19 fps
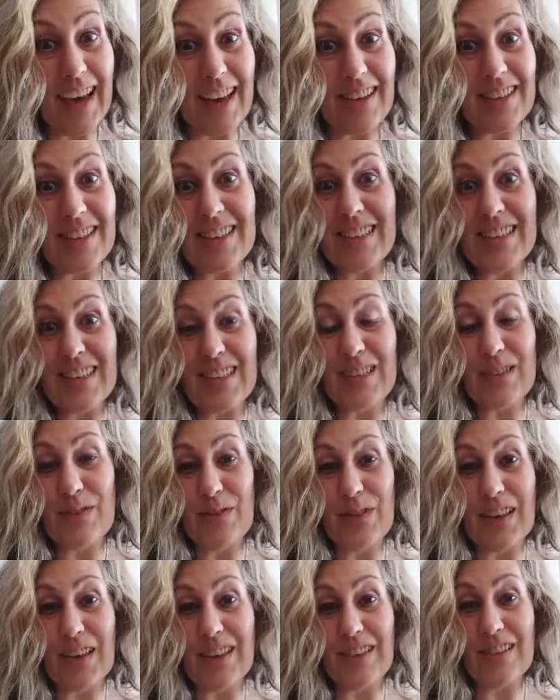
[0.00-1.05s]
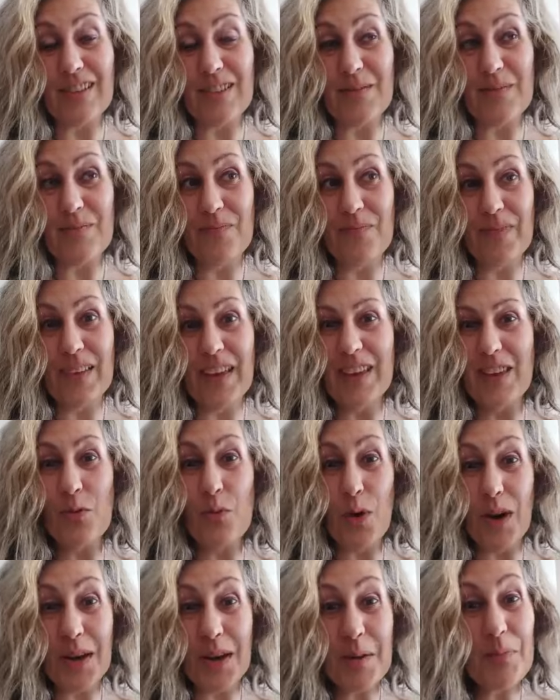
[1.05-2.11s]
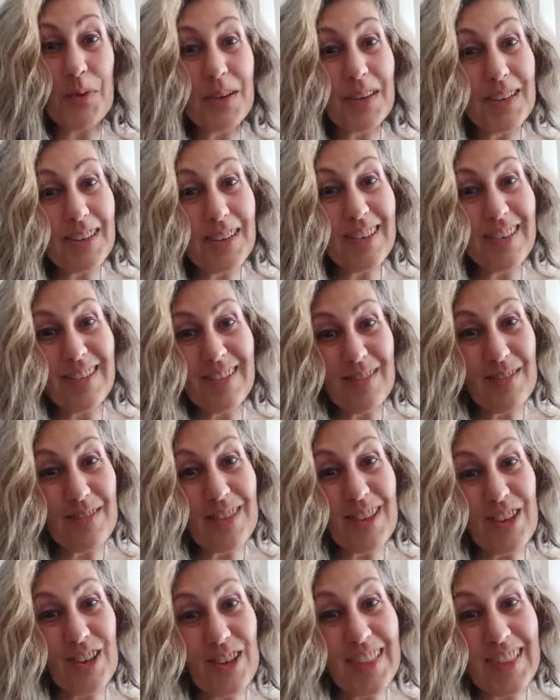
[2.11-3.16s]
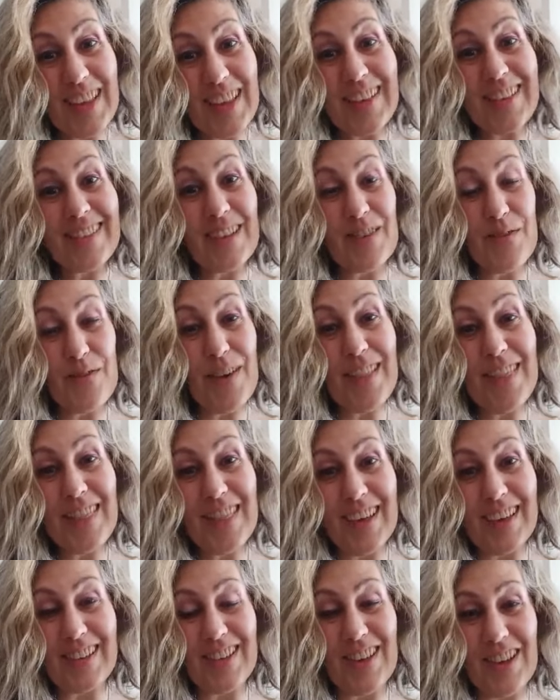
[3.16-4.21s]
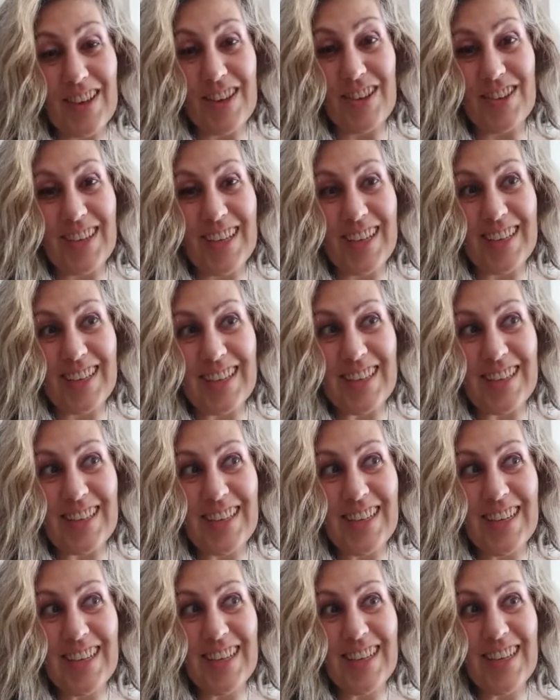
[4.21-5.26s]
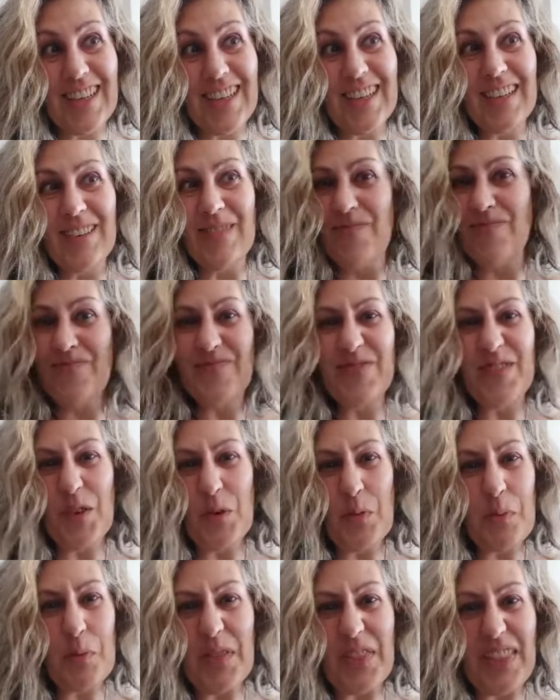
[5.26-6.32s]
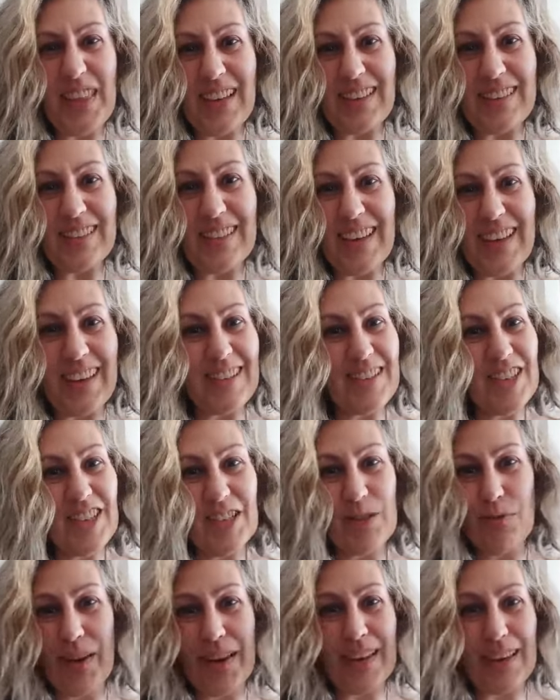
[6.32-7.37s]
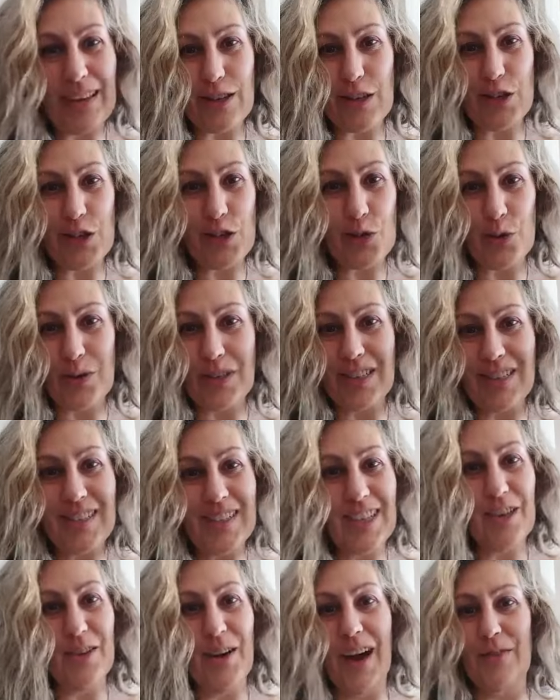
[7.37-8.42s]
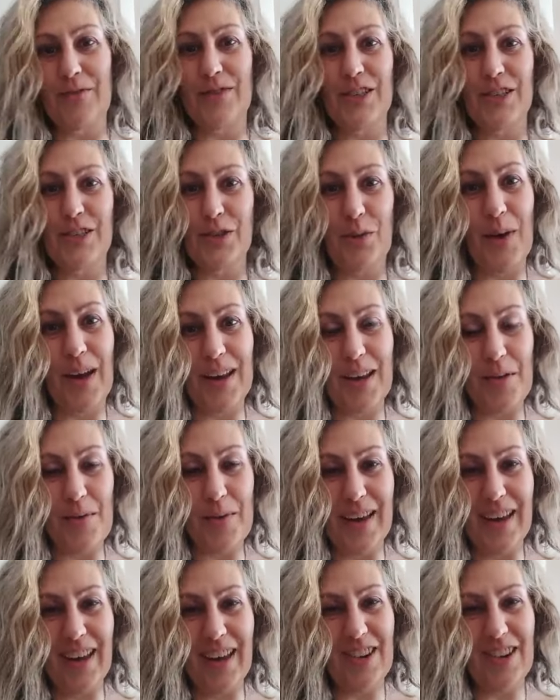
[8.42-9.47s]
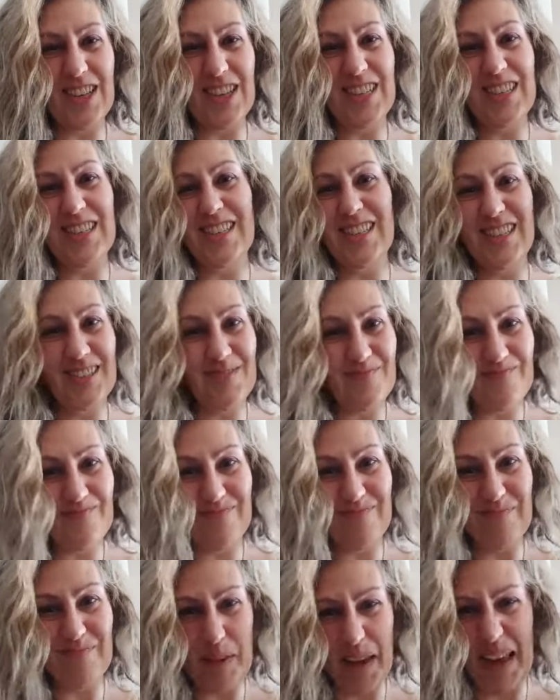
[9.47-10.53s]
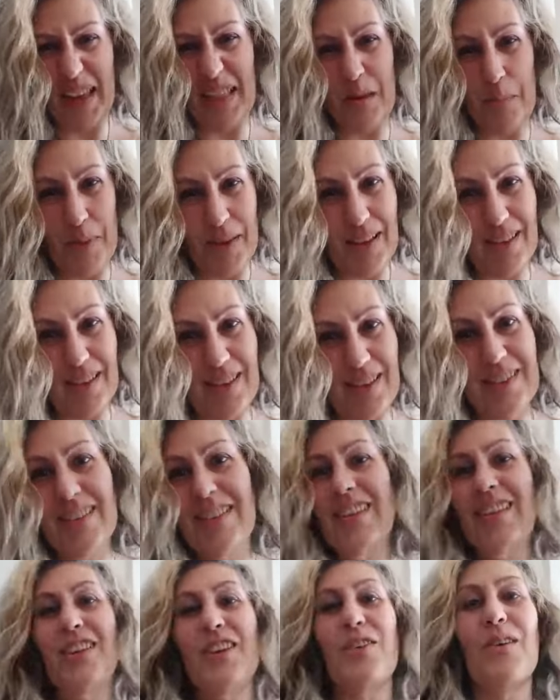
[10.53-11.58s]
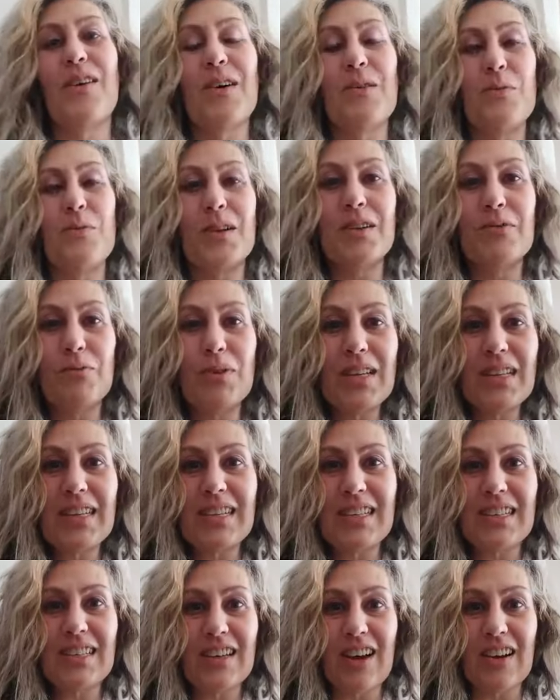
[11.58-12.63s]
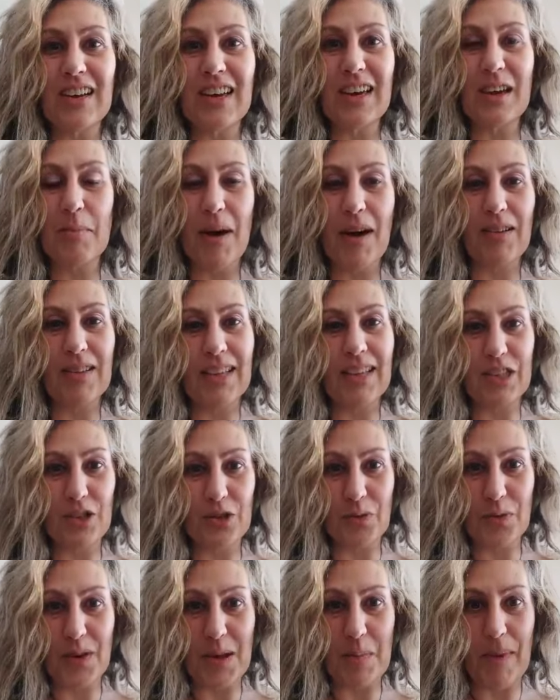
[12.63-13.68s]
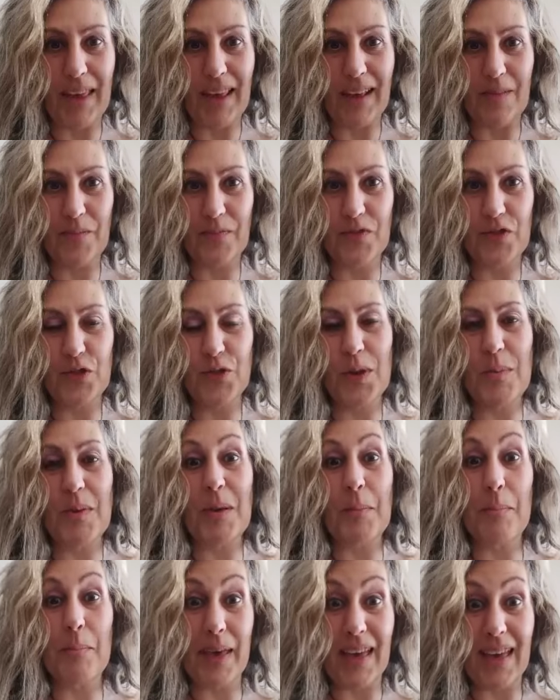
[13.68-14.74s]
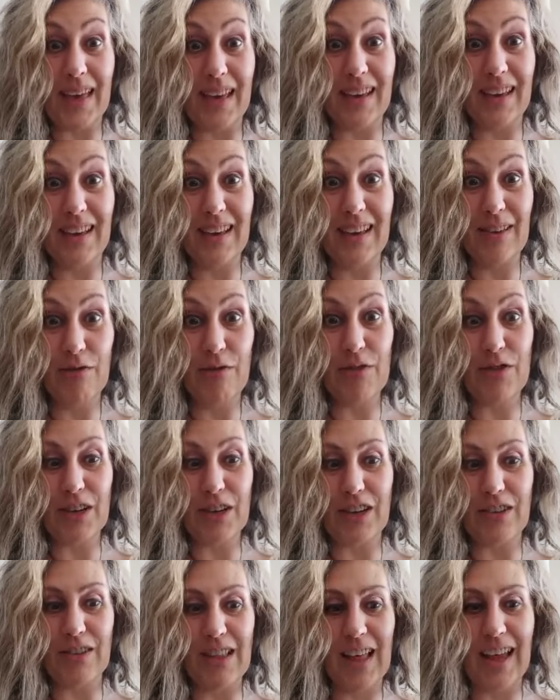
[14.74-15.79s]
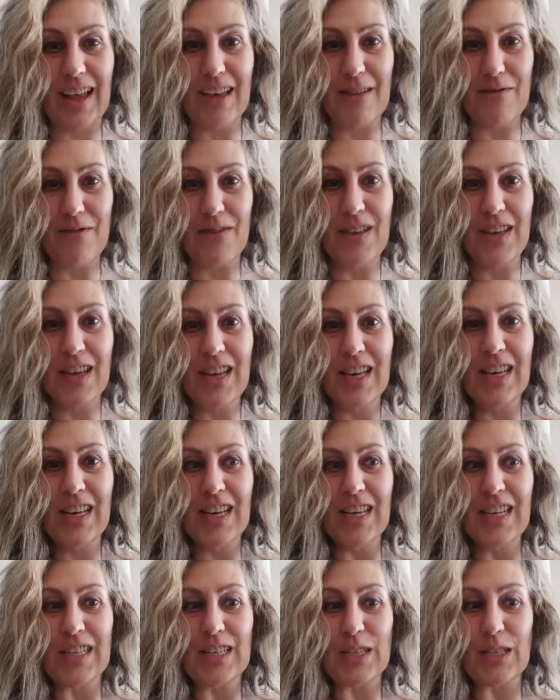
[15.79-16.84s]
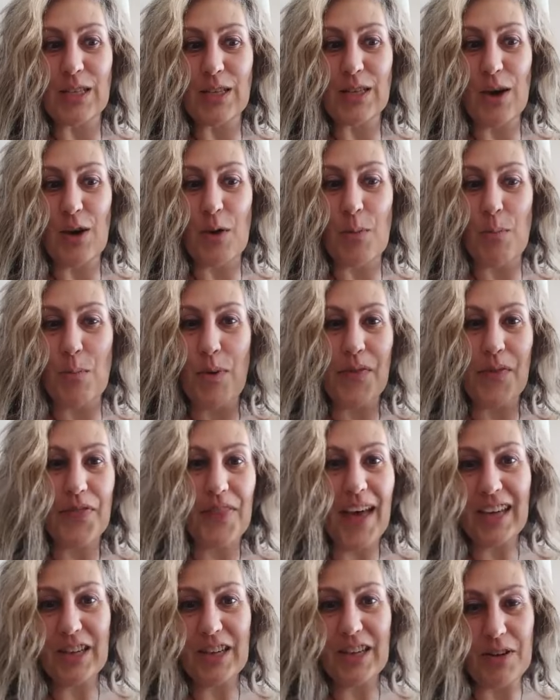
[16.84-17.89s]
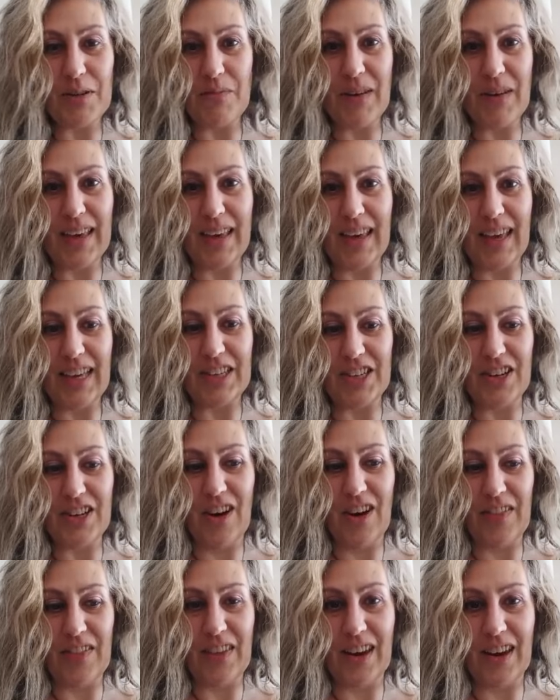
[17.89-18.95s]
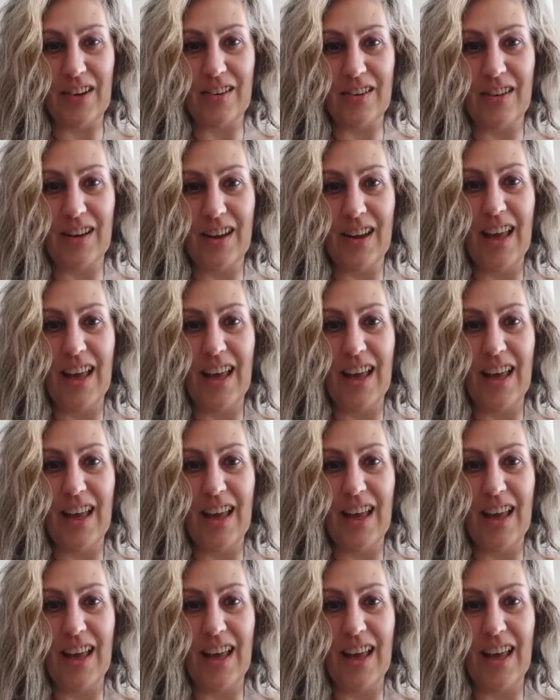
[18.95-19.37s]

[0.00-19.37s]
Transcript: How does this feel? And you want to put good things and fun things on your list. Don't put things like just regular chores that you have to do anyway, or just pay the bills. We're really talking about like dreaming big for your life. So put that dream vacation on there.